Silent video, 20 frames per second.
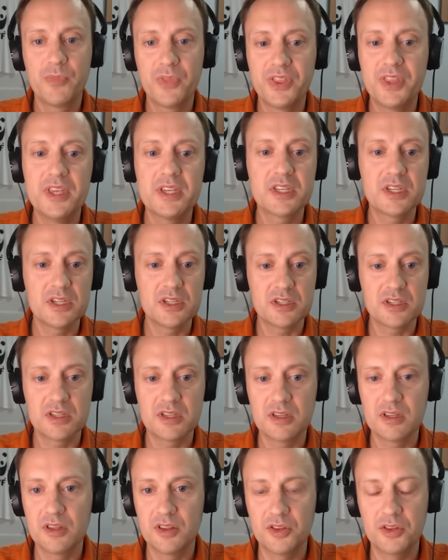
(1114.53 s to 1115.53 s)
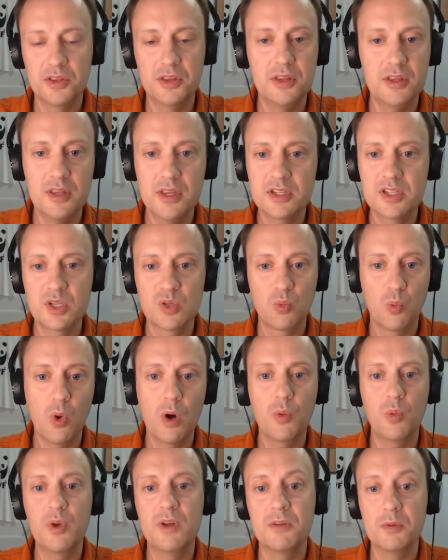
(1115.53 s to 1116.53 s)
"This is this is
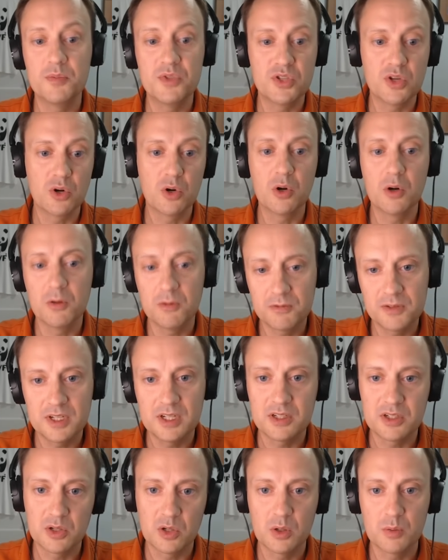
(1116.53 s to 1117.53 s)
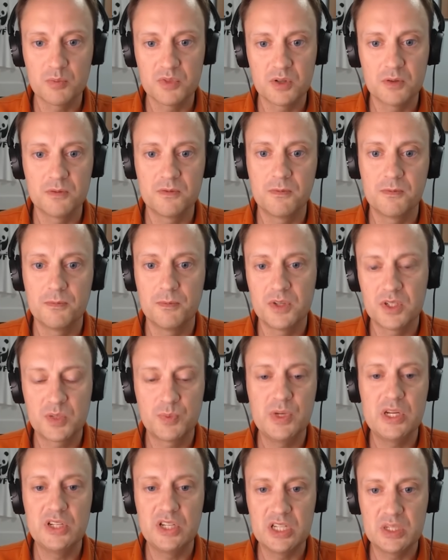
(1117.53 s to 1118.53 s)
what we've observed in terms of
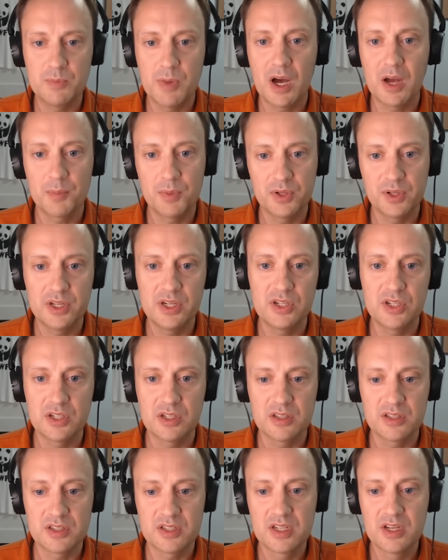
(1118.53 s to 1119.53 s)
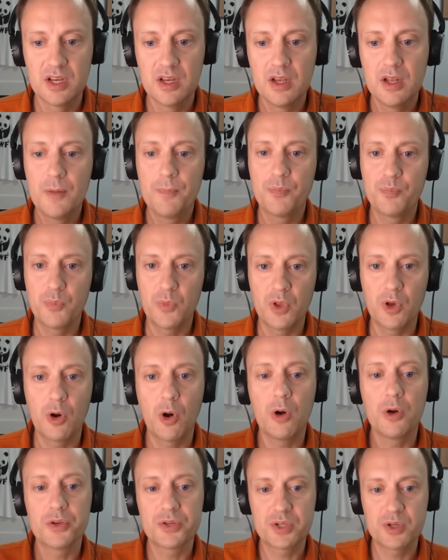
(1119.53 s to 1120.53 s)
species populations."
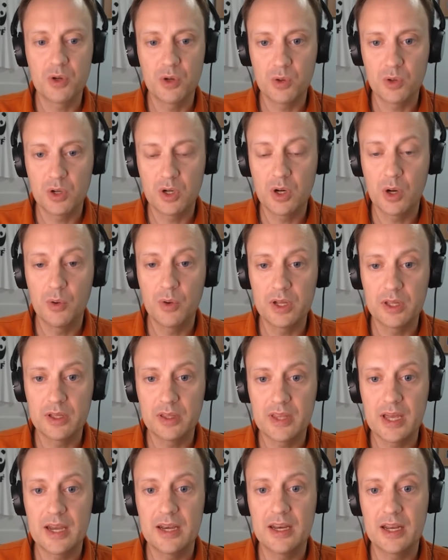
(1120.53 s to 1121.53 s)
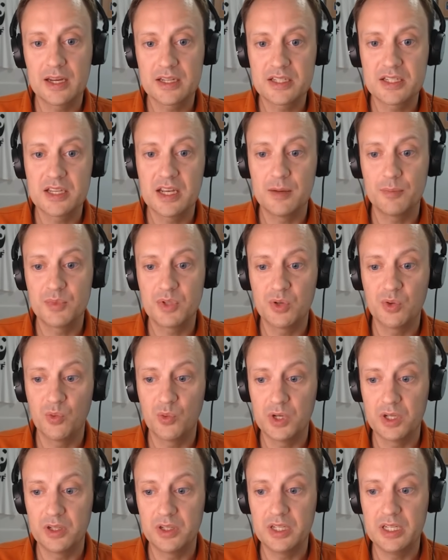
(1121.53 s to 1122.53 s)
They're also going that next step to
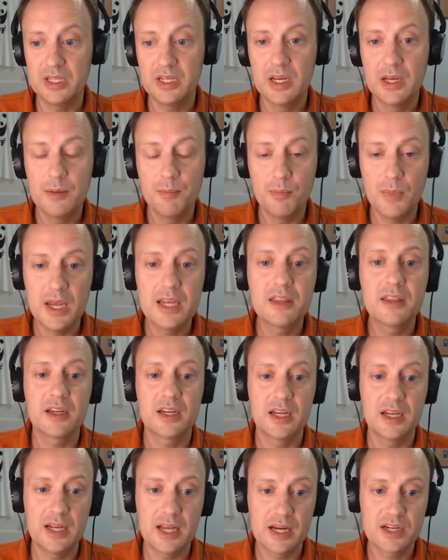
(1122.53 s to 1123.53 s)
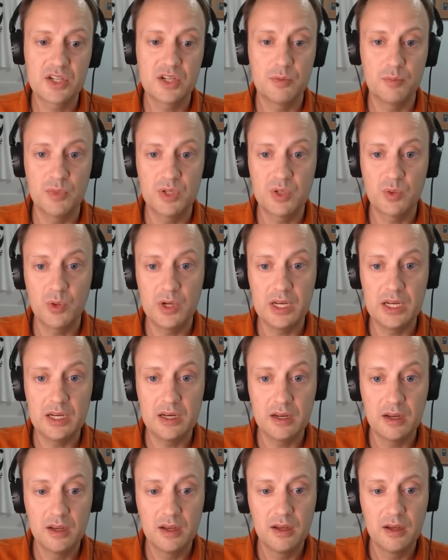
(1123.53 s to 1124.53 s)
really make the connection
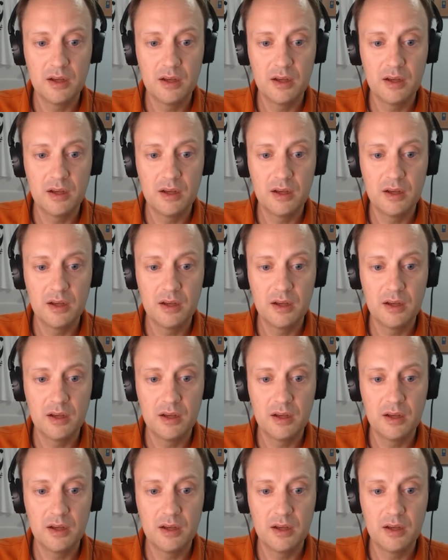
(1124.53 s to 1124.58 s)
between